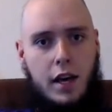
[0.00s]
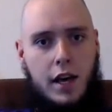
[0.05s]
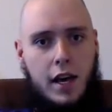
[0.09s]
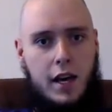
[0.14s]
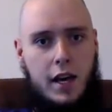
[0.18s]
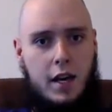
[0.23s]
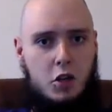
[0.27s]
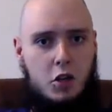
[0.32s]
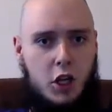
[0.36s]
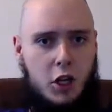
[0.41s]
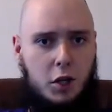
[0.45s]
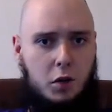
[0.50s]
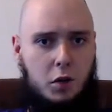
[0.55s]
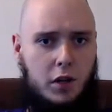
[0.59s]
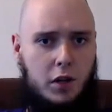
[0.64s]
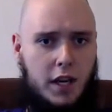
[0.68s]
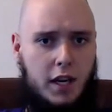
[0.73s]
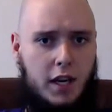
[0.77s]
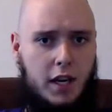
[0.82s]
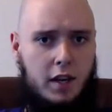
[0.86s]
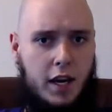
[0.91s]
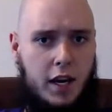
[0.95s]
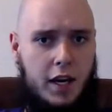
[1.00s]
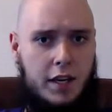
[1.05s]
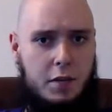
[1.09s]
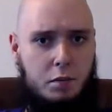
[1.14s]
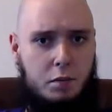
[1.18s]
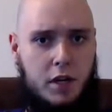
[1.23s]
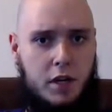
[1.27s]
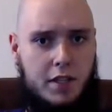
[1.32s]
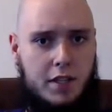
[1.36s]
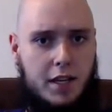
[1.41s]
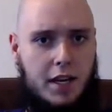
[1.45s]
and generally a nice
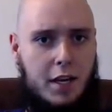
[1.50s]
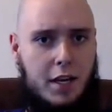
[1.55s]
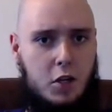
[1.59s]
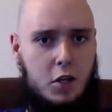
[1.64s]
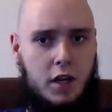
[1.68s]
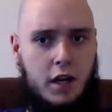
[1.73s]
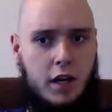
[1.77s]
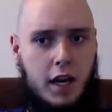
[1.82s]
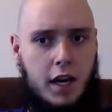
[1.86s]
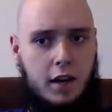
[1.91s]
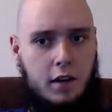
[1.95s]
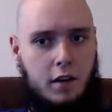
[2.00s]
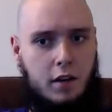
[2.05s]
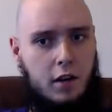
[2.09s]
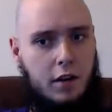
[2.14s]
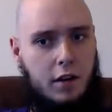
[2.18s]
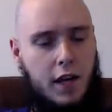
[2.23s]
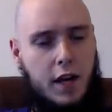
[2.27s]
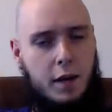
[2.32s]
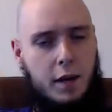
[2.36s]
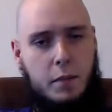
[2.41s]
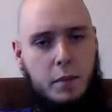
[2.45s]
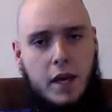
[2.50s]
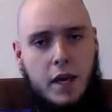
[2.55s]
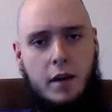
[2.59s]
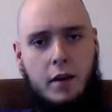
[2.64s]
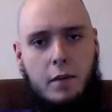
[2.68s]
pronunciation guide and all that.